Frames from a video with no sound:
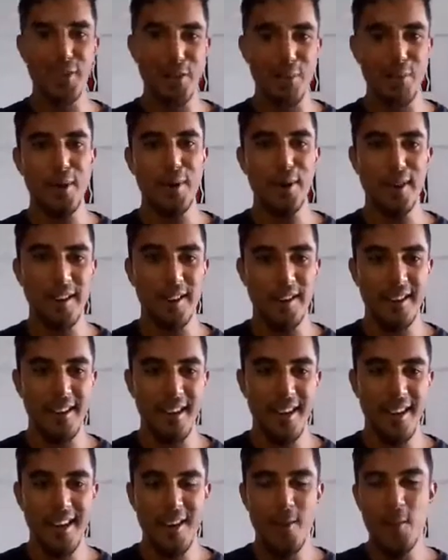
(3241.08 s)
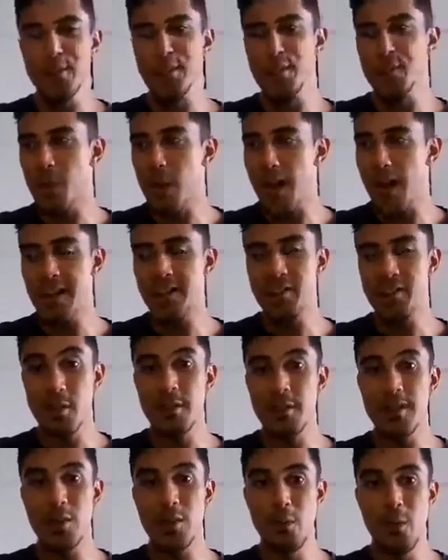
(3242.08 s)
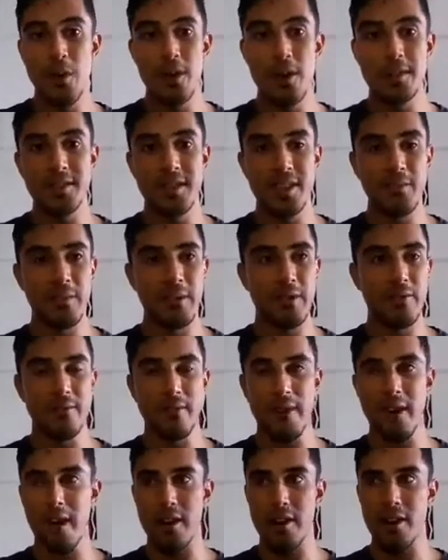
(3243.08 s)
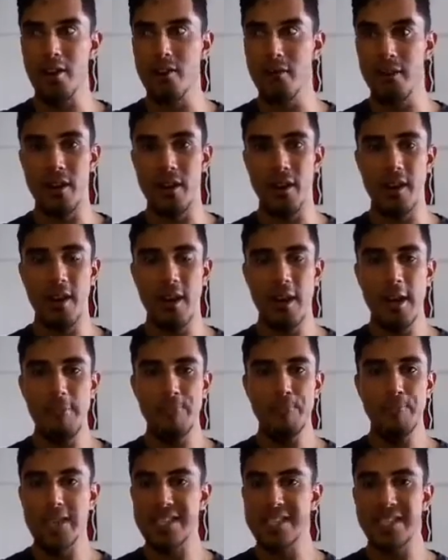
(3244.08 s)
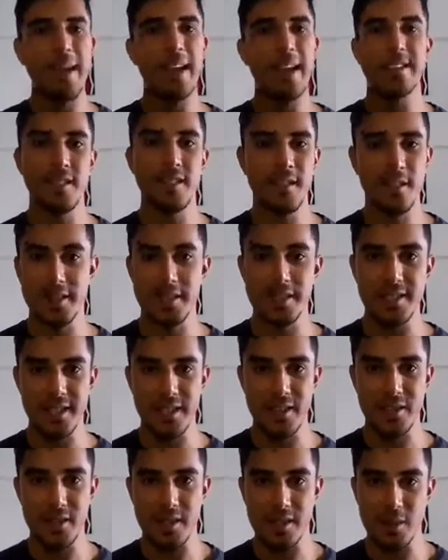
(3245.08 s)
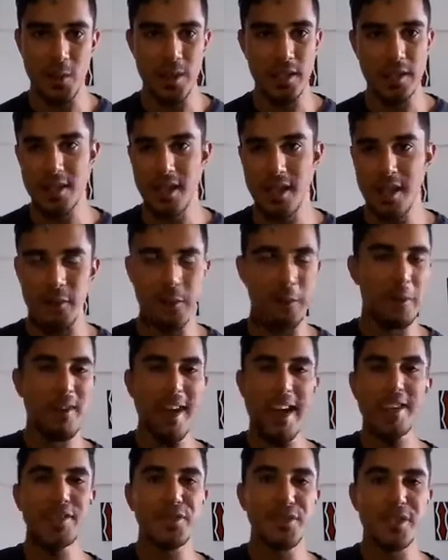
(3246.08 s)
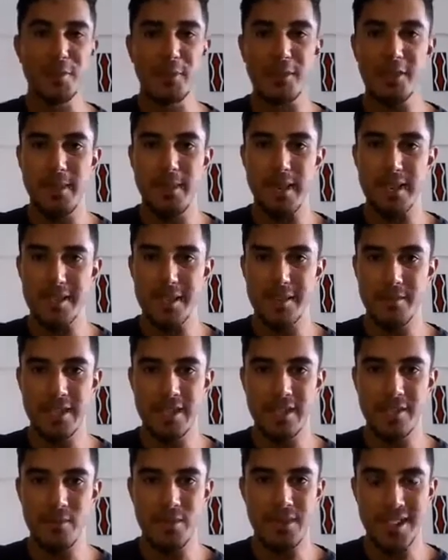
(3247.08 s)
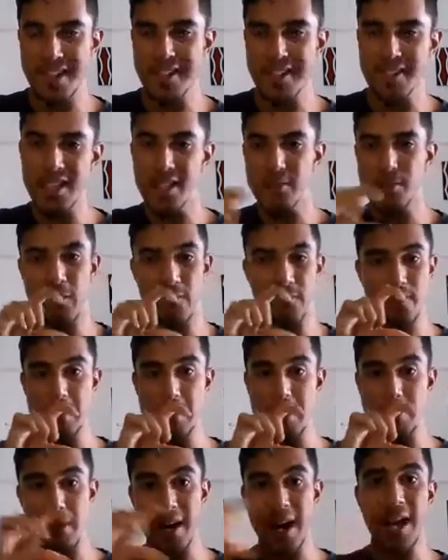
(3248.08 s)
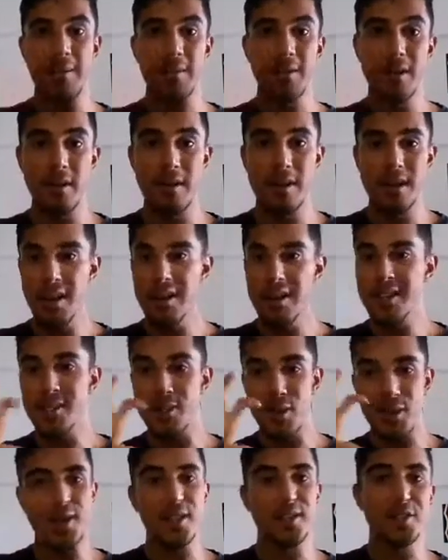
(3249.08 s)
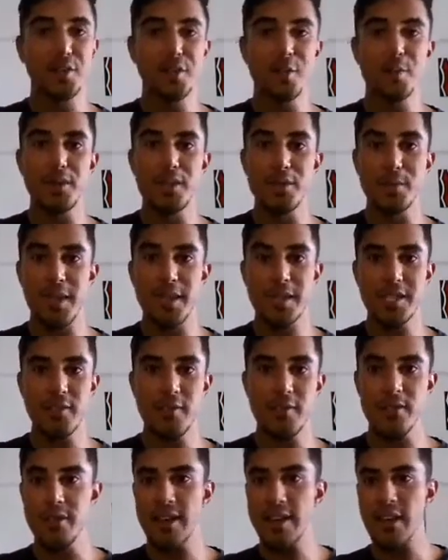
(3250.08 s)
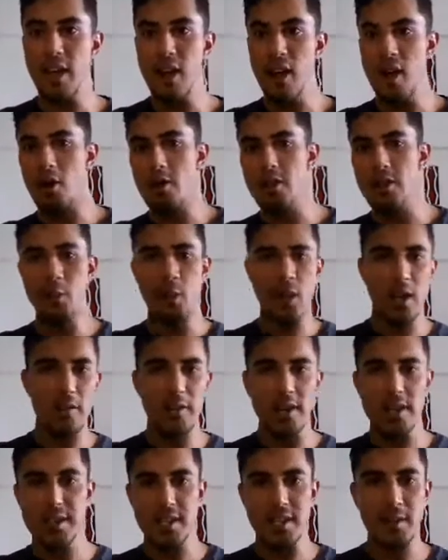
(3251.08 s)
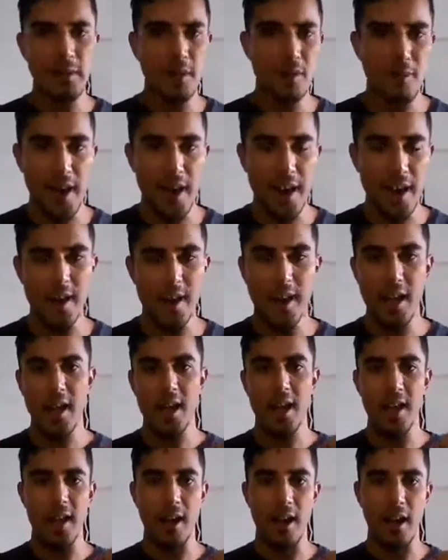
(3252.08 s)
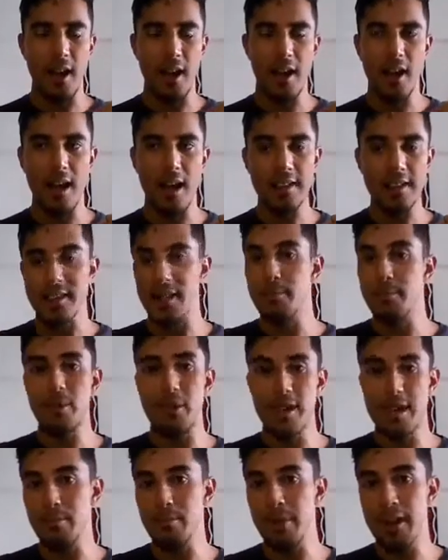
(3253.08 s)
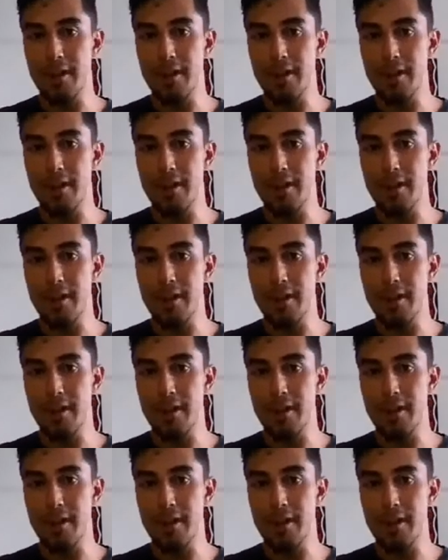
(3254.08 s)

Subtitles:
your opponent, which is why so many wars have been fought over semantical distinctions, which from a rationalist perspective is ridiculous, but from a primal circuit 2 perspective, like only one of us can be right. At some point